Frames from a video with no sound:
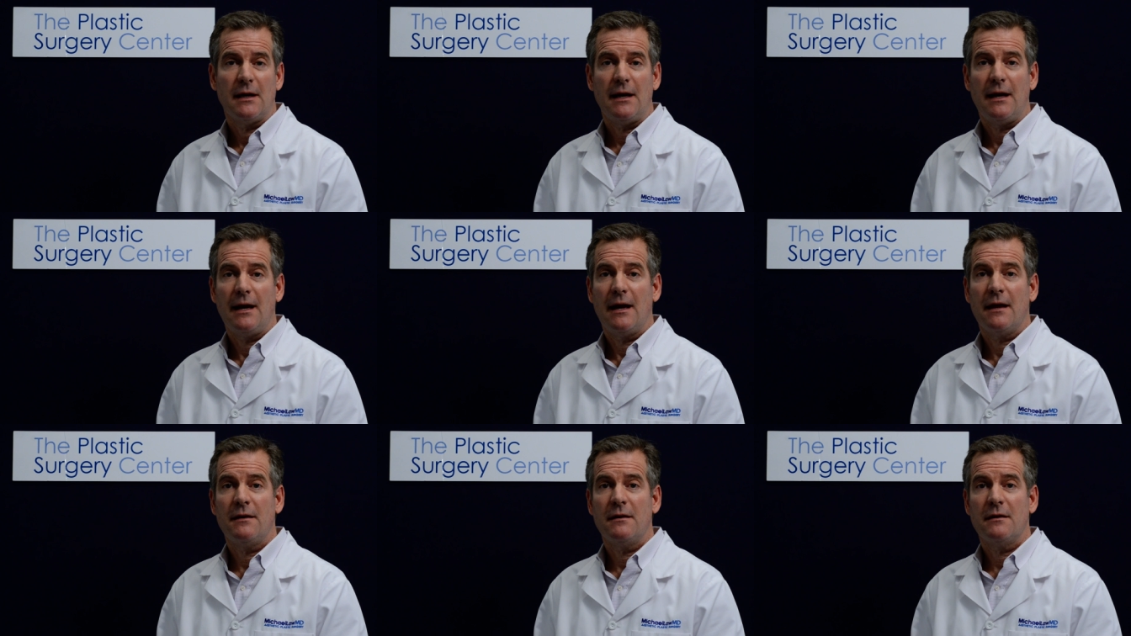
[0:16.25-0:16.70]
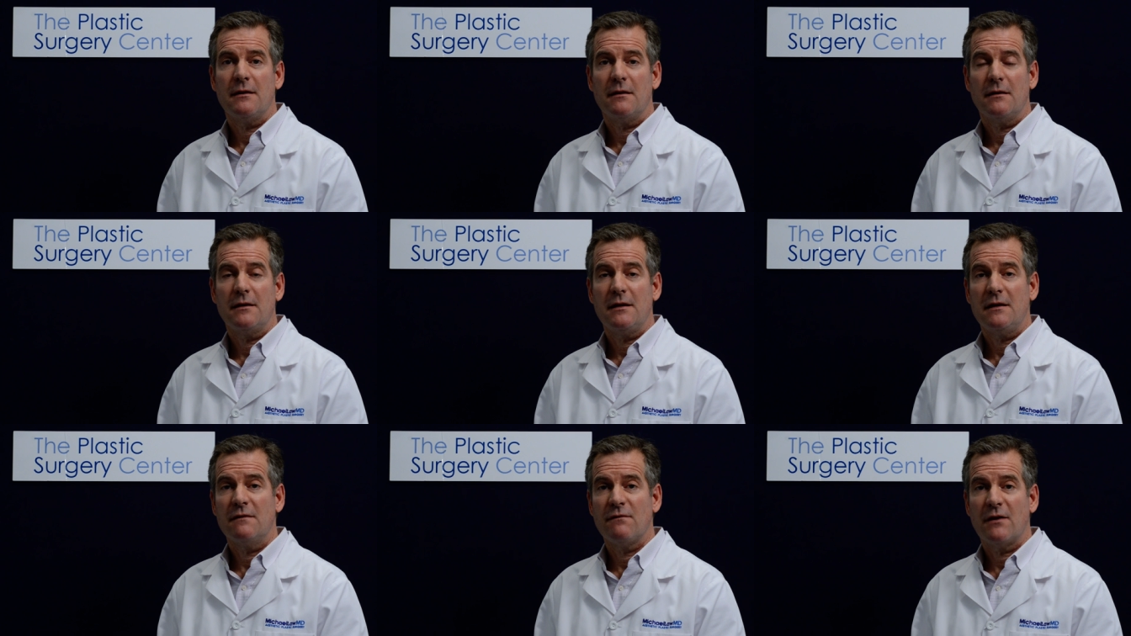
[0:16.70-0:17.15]
and
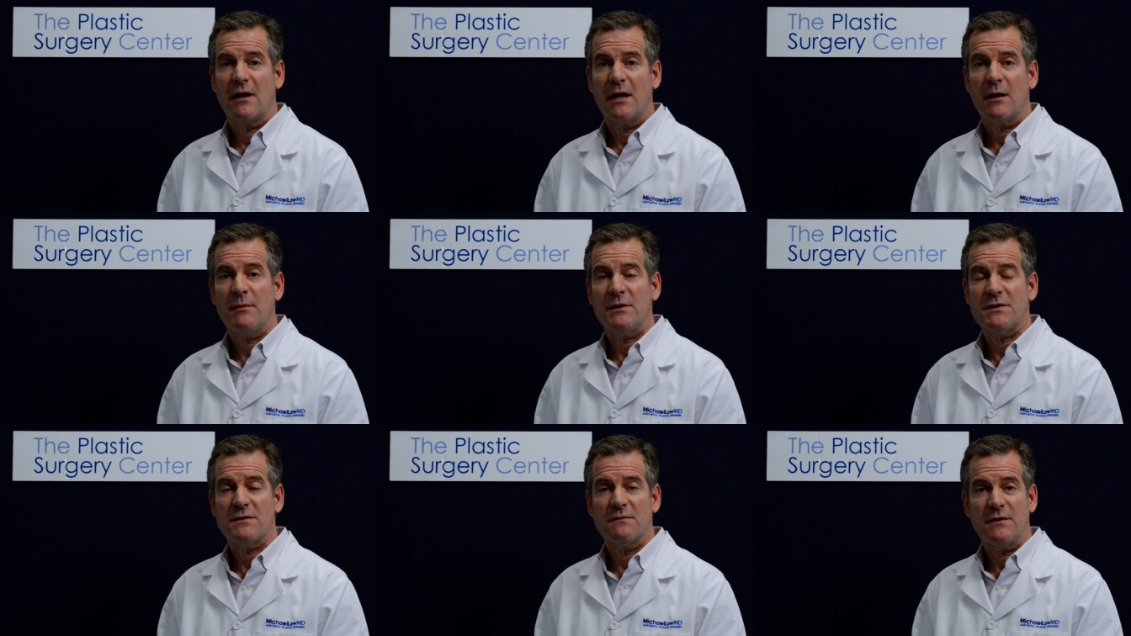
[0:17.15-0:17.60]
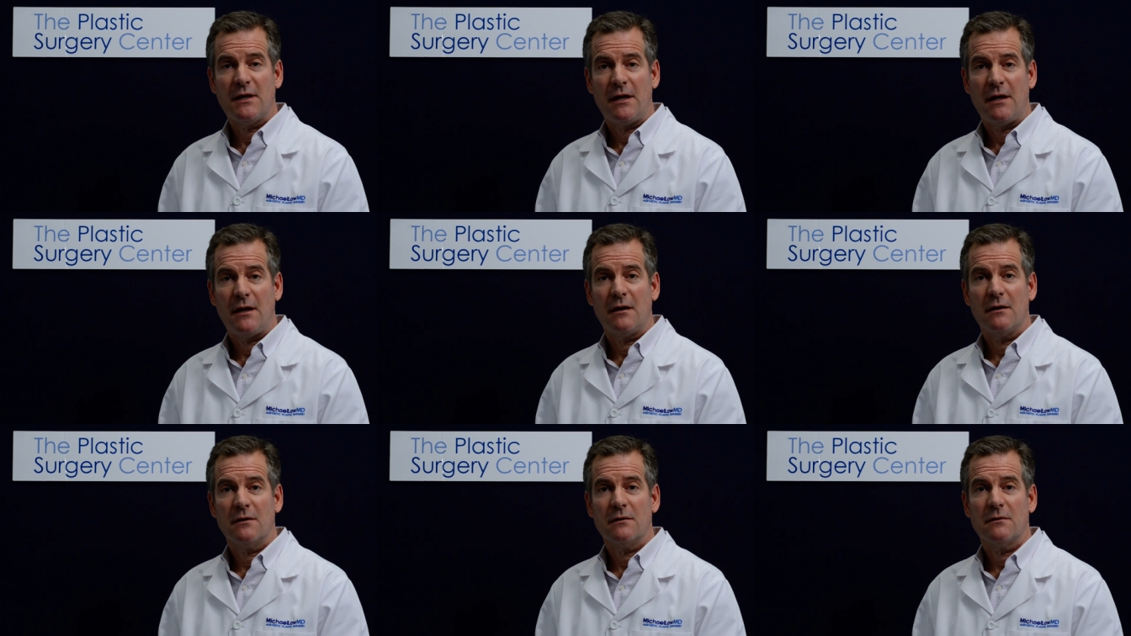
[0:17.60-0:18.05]
the environment of
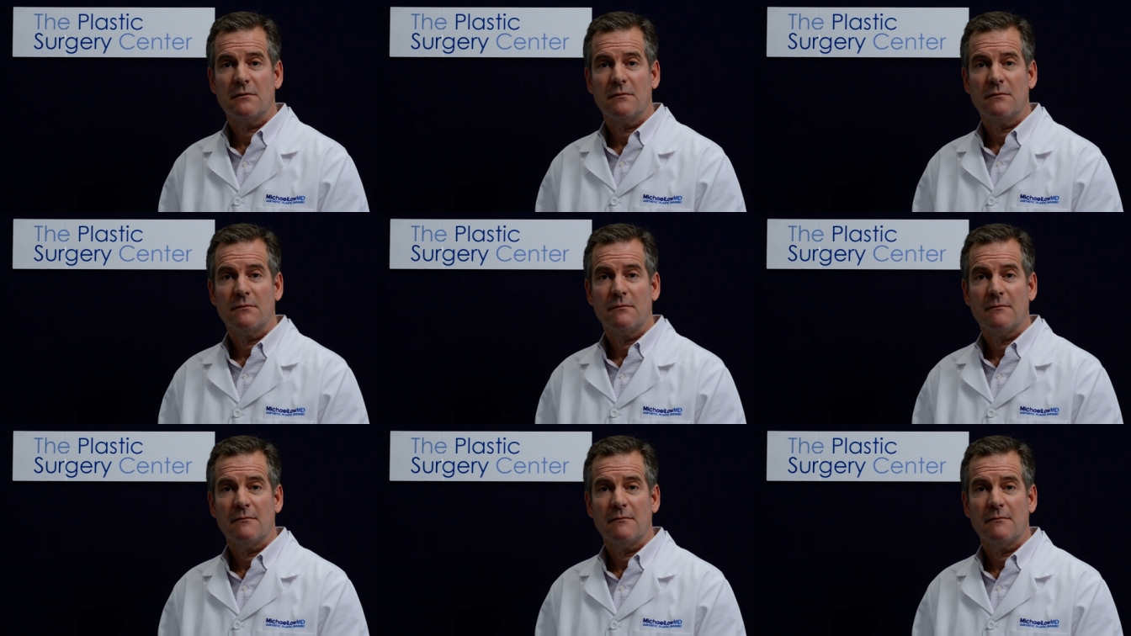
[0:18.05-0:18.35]
care.